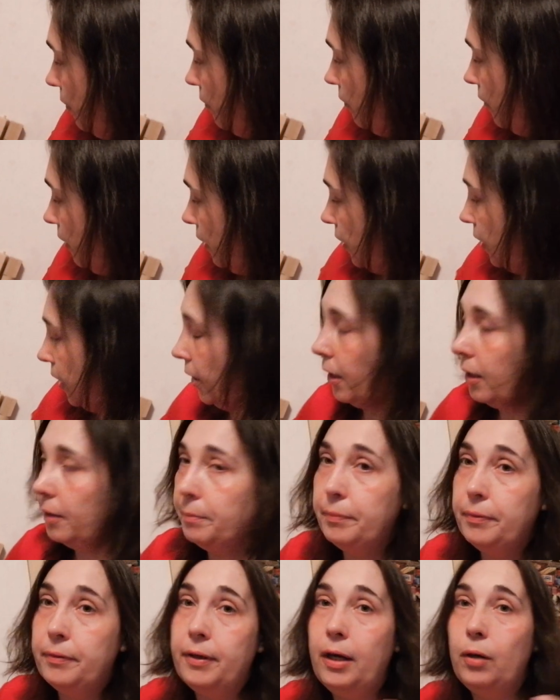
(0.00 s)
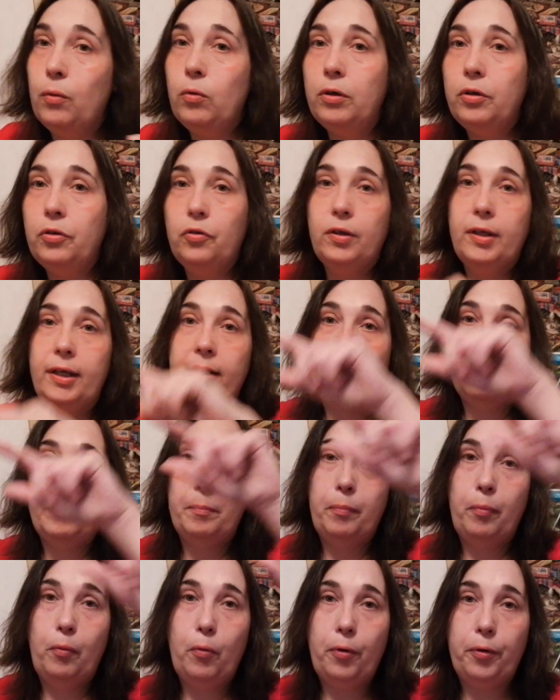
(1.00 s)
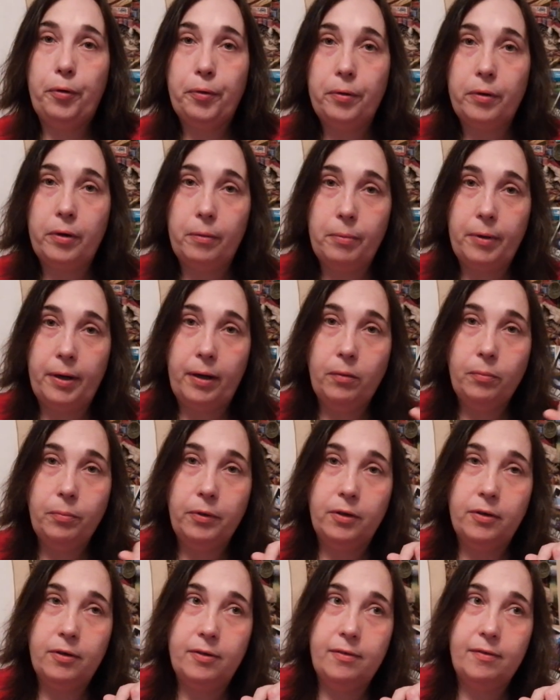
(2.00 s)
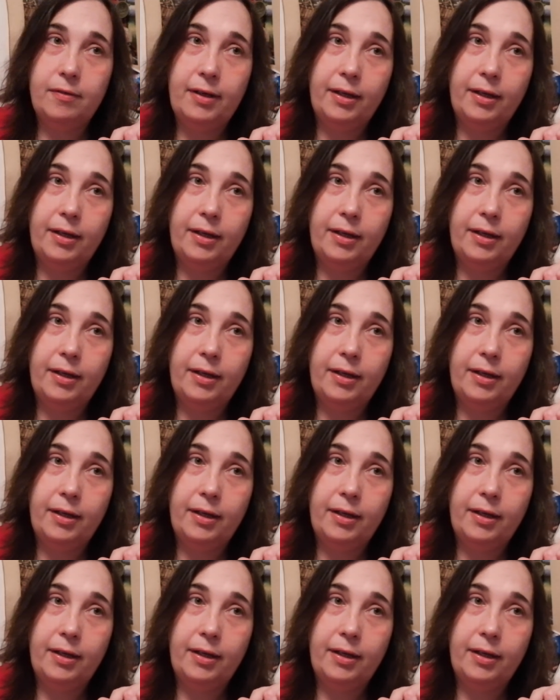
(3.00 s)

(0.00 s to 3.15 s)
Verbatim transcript: stitching up, I wanted to get the border around because